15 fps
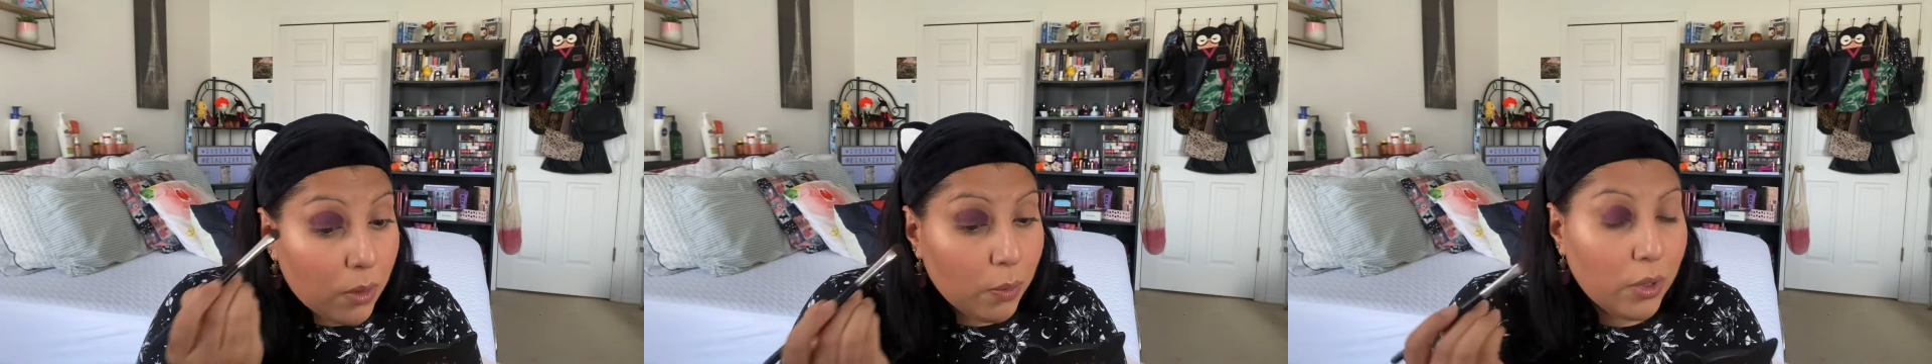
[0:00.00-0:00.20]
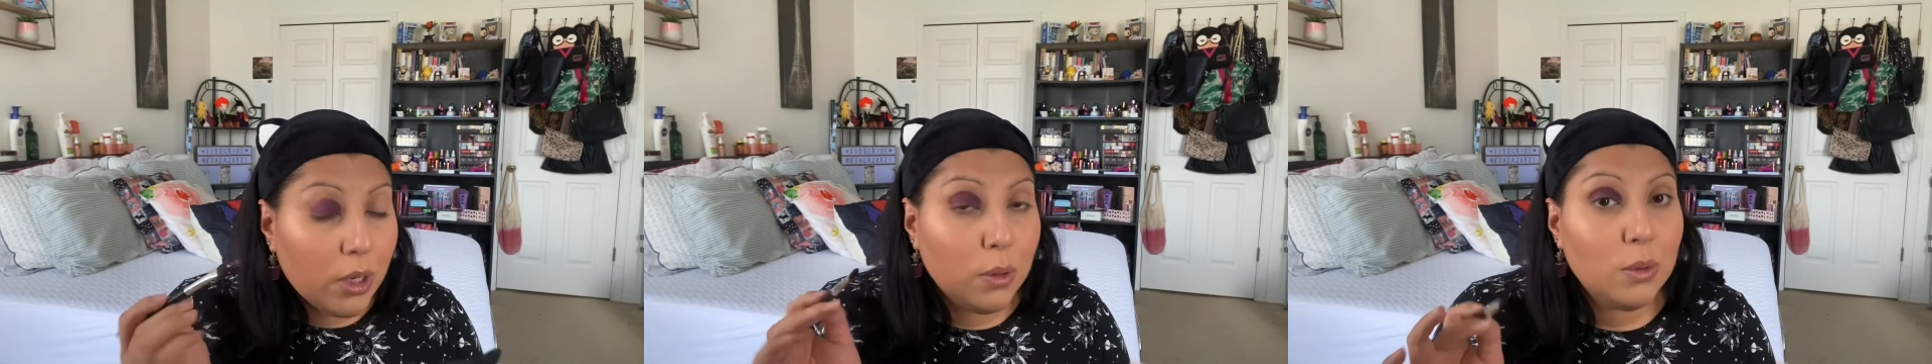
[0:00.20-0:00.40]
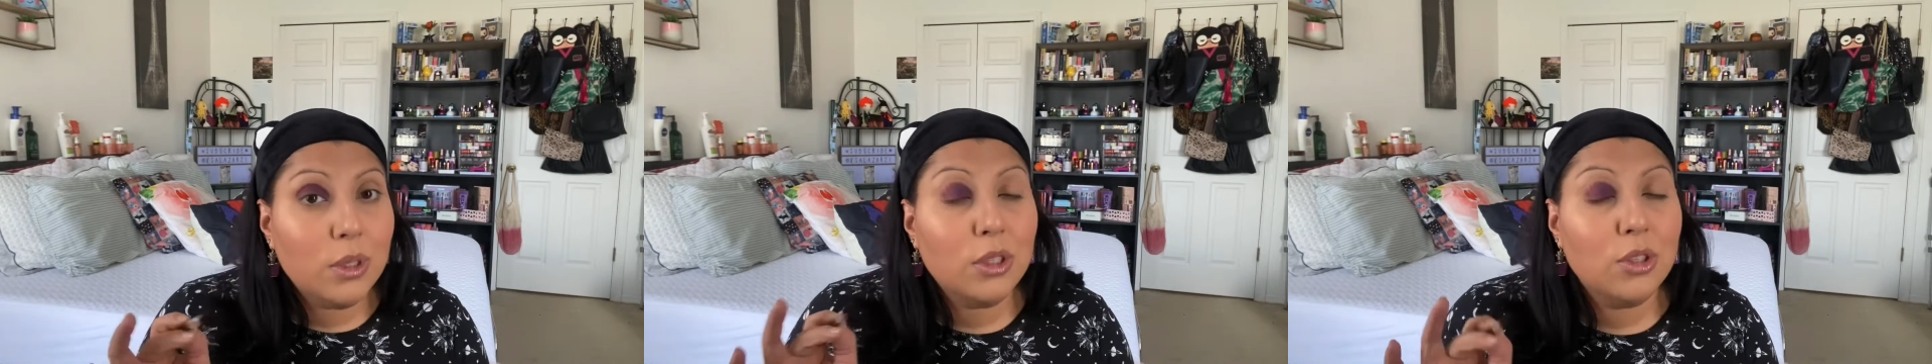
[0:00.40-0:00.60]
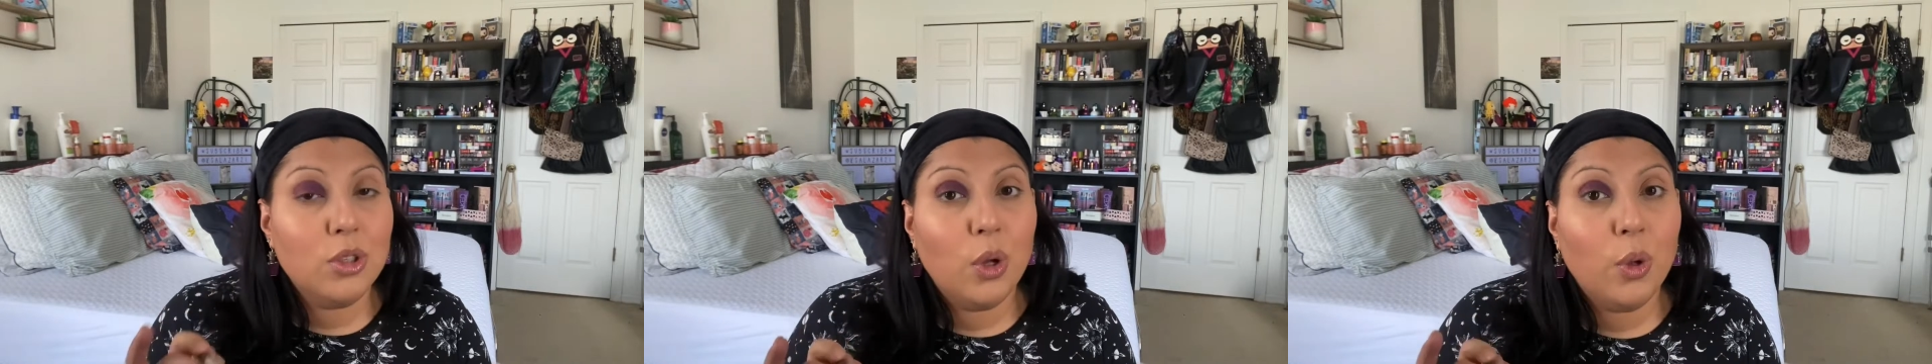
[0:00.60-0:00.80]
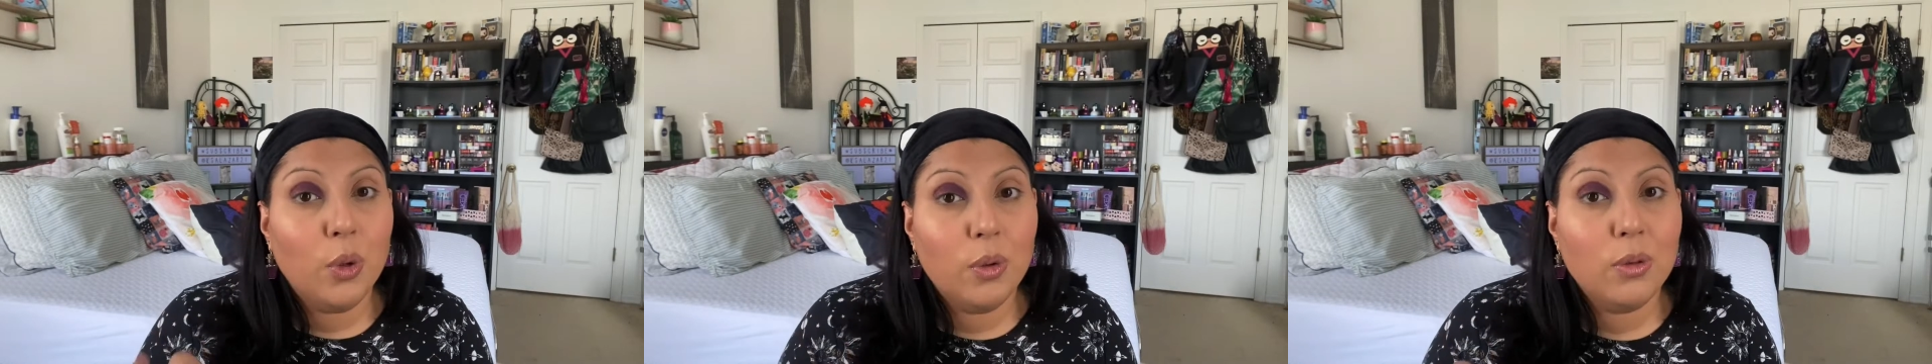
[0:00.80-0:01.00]
where it was
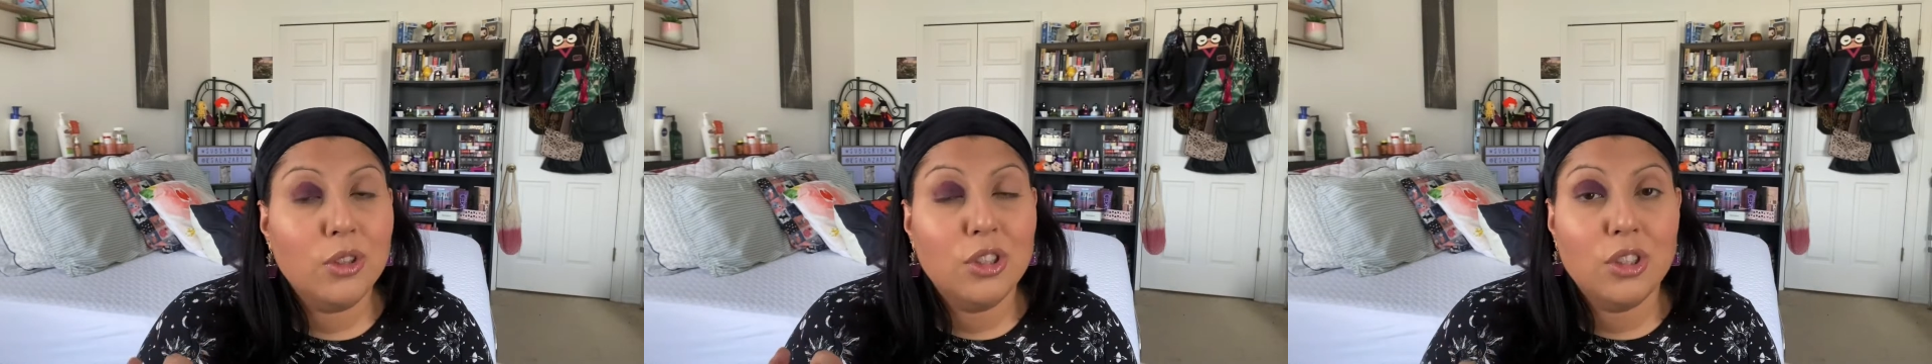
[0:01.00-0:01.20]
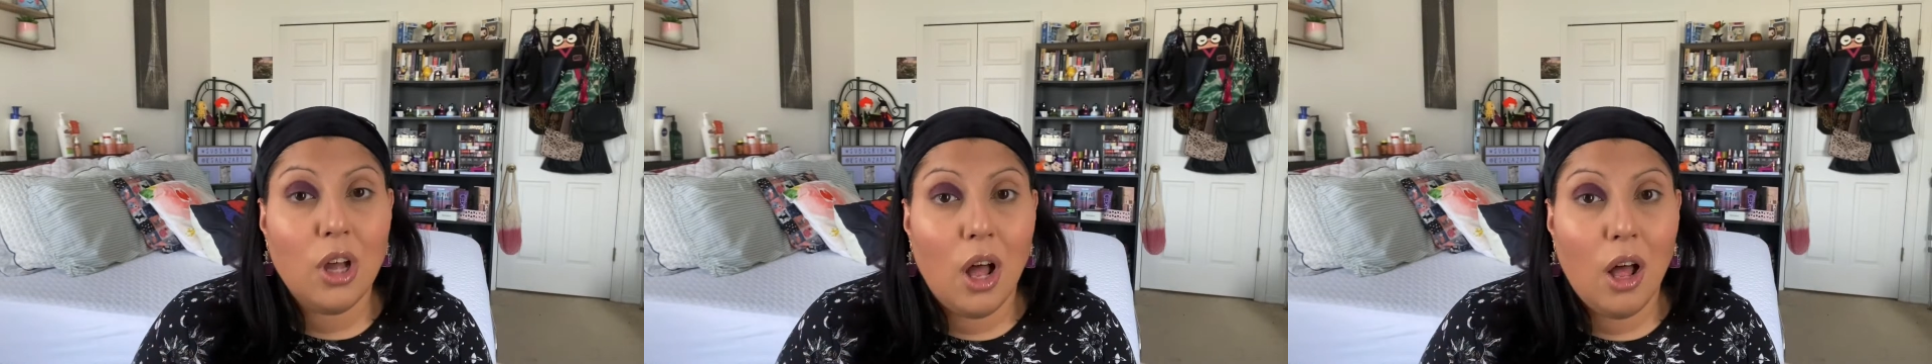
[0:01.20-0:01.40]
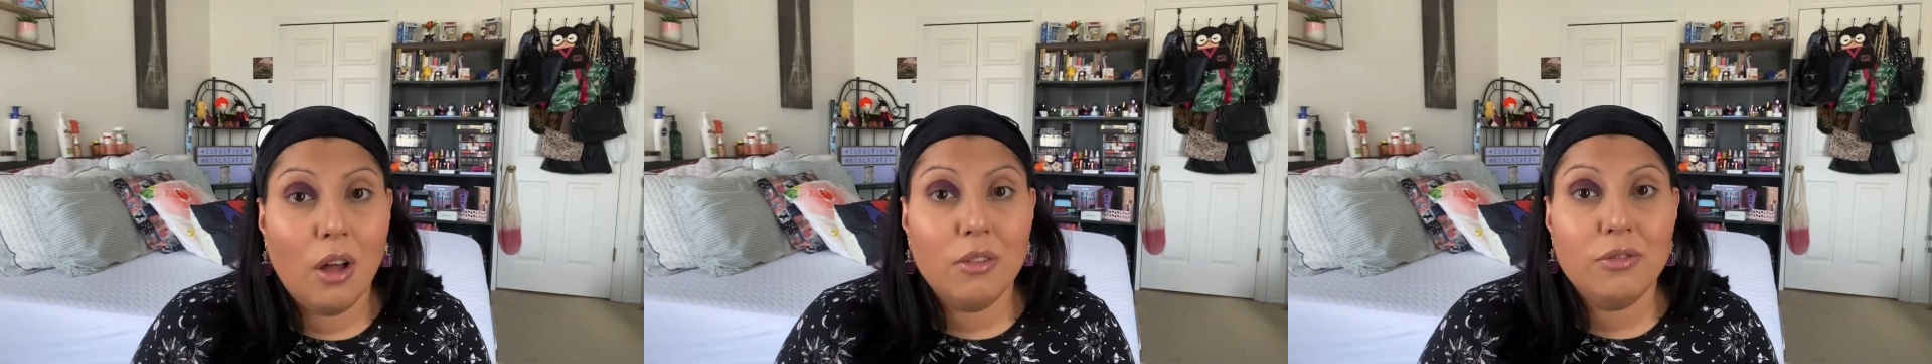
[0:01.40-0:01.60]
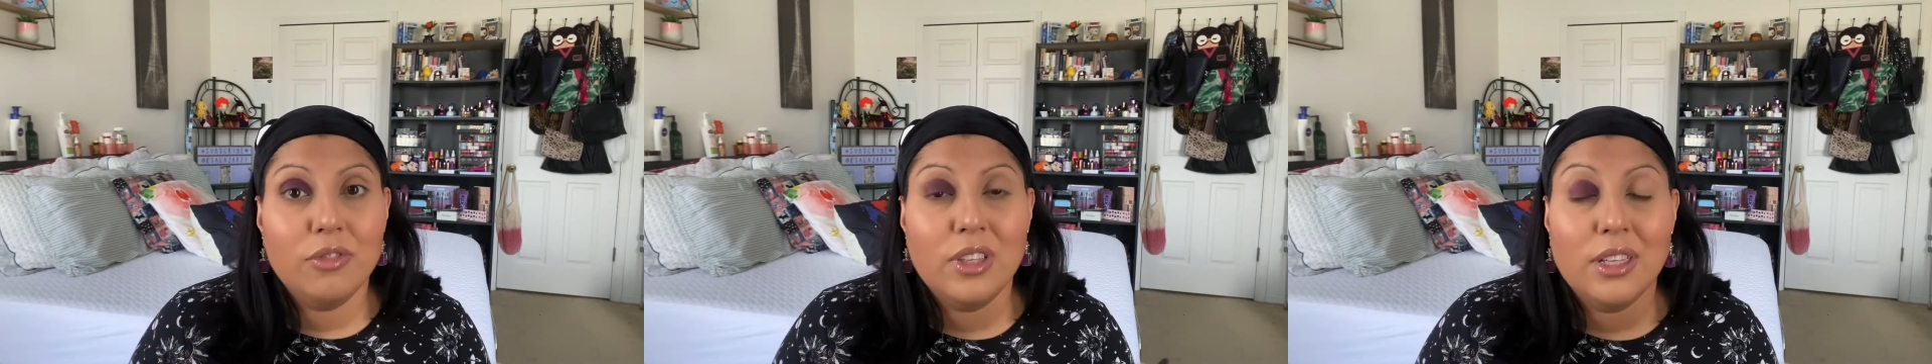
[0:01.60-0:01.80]
so soft